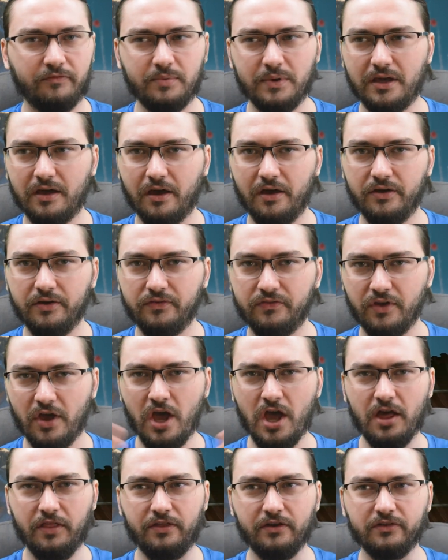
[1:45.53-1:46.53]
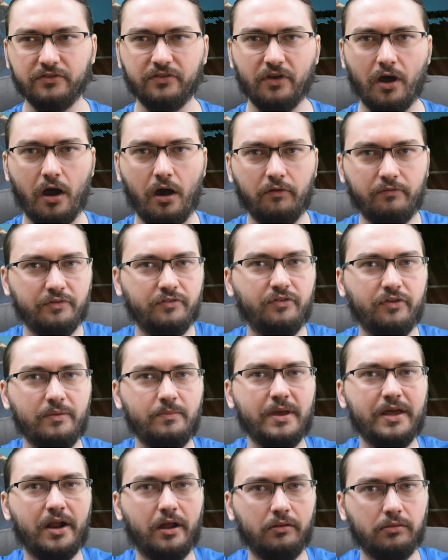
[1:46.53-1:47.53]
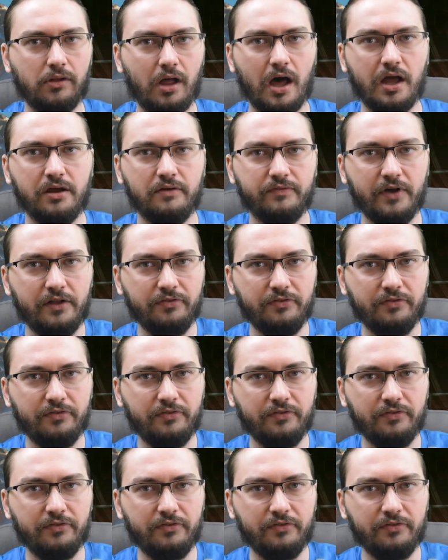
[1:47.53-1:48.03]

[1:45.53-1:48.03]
because there's obviously been a lot of